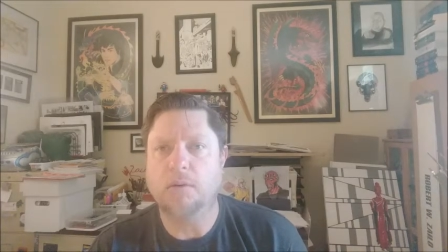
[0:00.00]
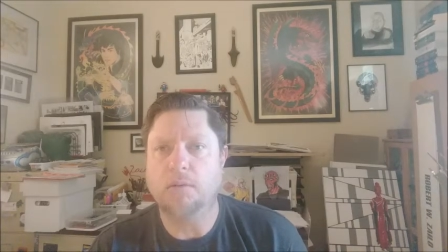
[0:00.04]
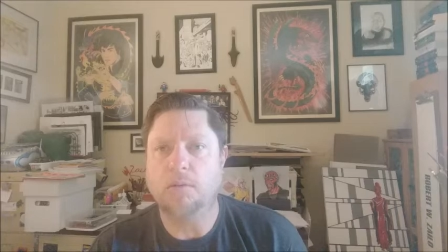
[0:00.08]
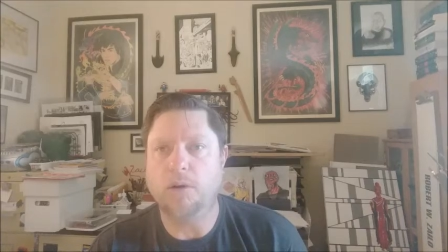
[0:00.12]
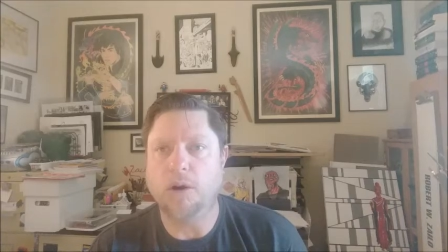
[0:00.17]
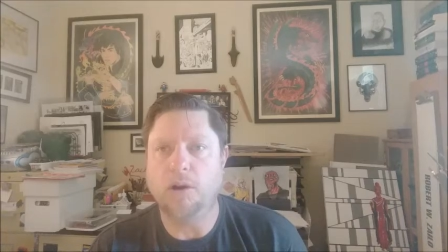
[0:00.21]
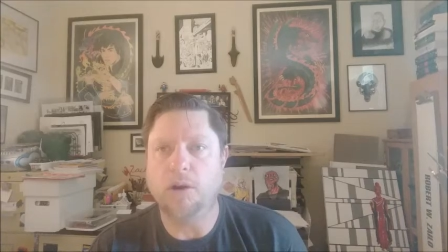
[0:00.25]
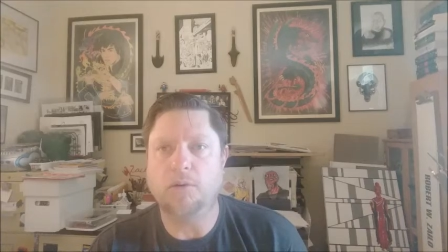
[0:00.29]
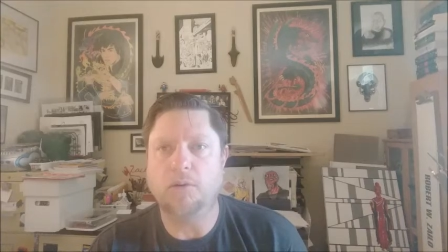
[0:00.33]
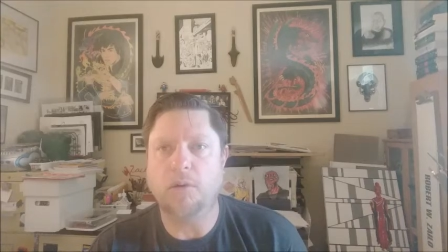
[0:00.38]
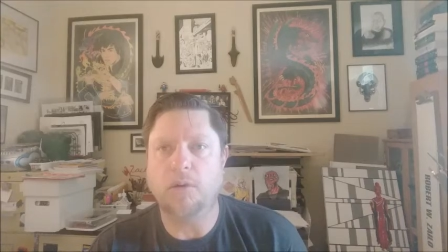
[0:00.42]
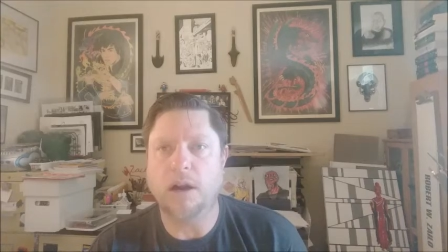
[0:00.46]

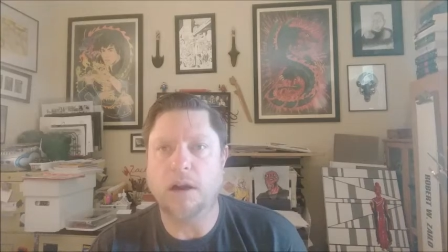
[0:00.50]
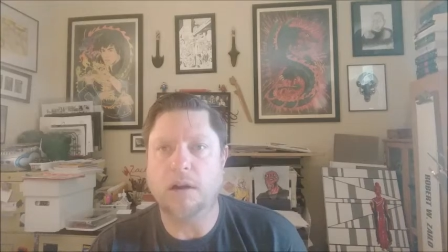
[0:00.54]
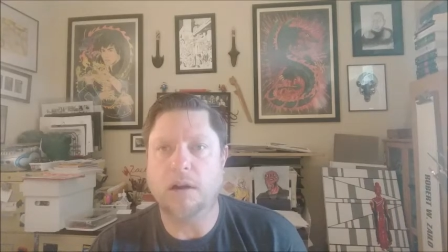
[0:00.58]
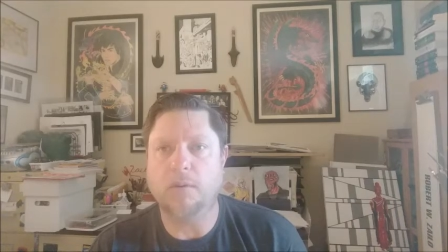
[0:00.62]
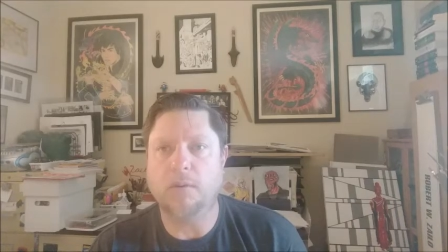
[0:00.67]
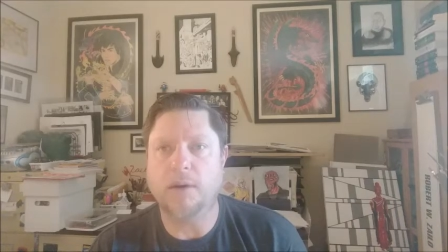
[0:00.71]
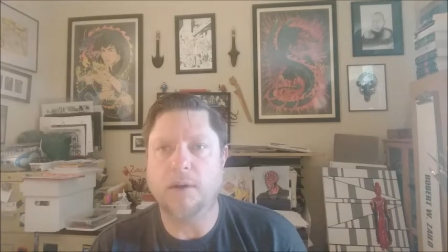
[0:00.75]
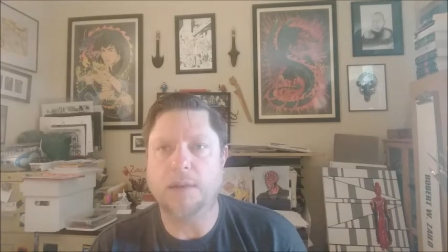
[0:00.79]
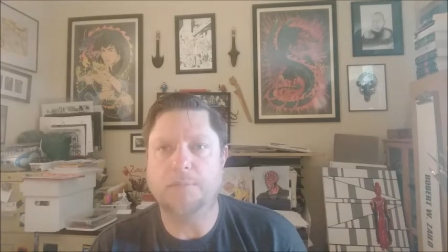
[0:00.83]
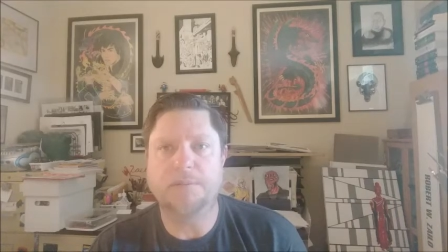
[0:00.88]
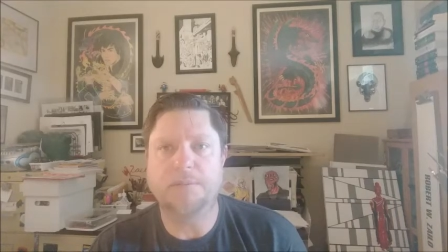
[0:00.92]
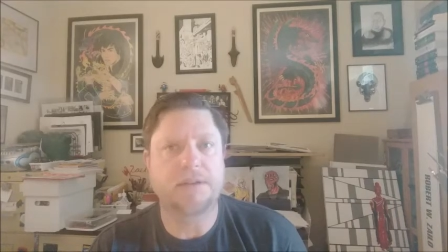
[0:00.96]
Roadrunner
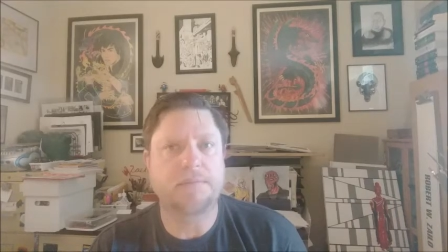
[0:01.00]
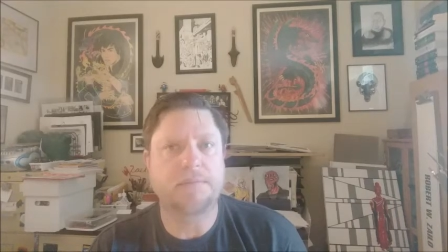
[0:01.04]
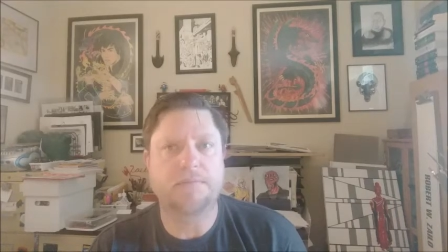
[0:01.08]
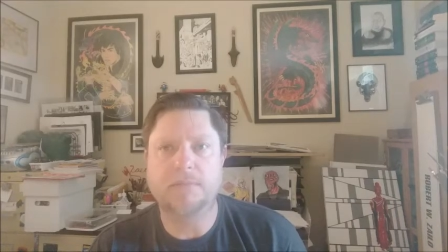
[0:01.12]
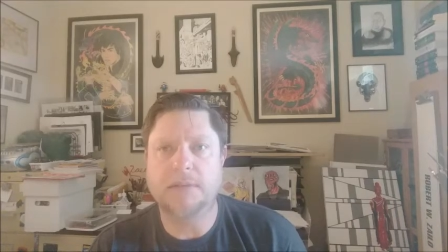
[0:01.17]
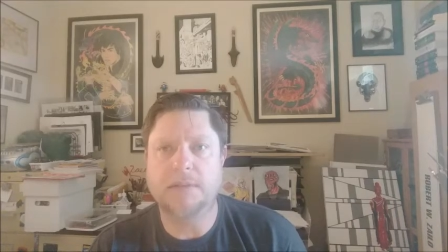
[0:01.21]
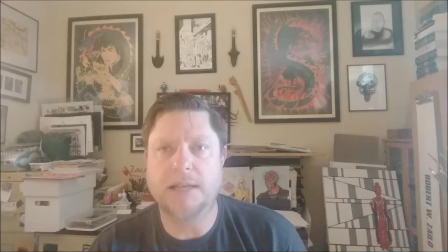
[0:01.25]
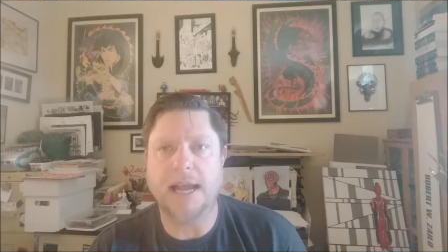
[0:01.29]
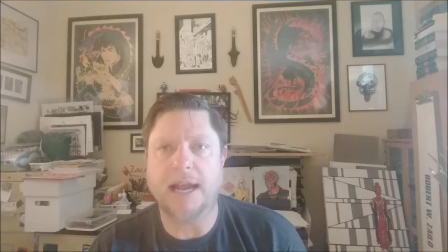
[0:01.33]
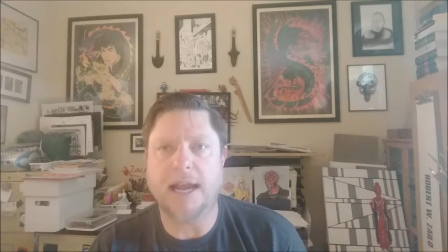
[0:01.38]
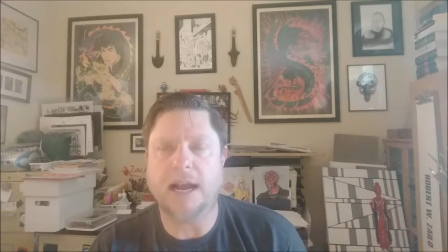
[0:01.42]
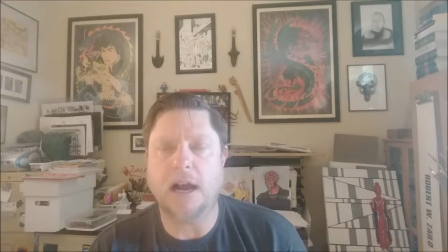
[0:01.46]
would
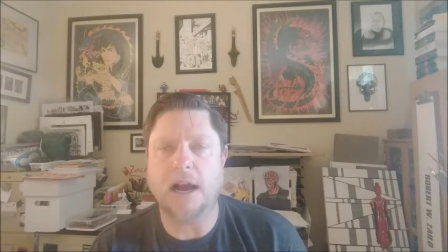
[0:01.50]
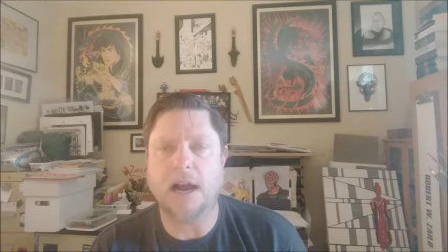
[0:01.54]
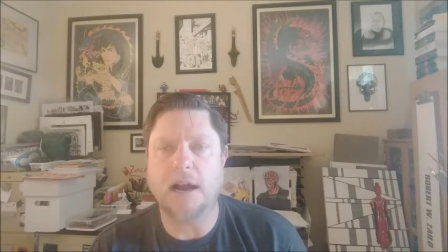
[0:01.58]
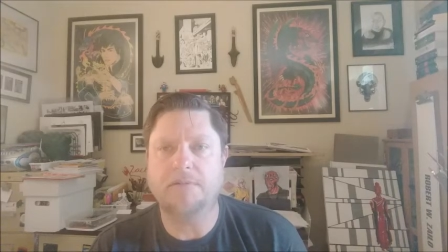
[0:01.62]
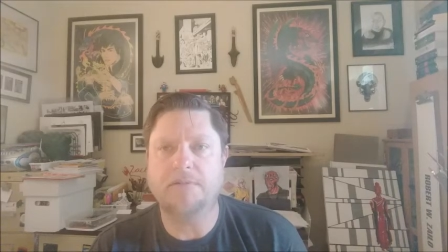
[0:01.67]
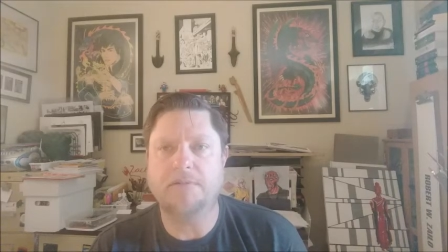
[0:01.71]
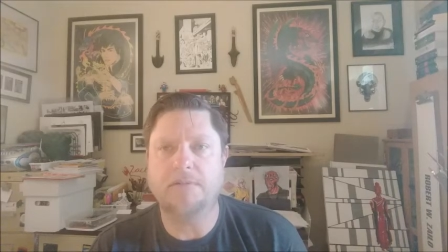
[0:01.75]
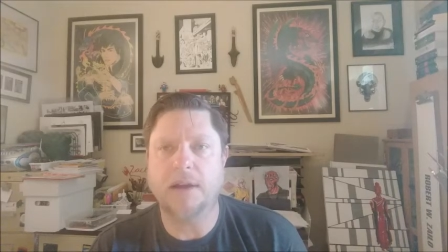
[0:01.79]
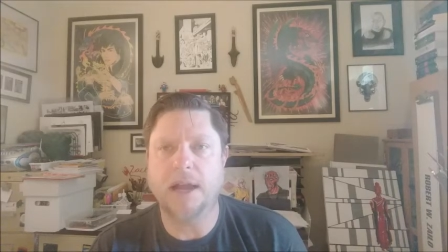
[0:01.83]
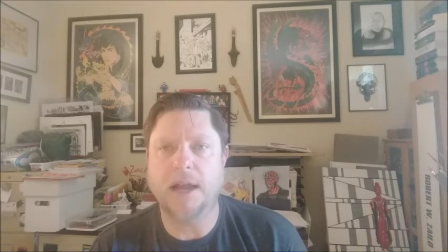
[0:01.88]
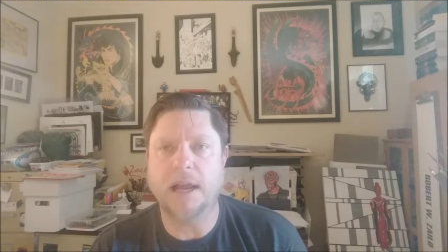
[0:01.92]
take off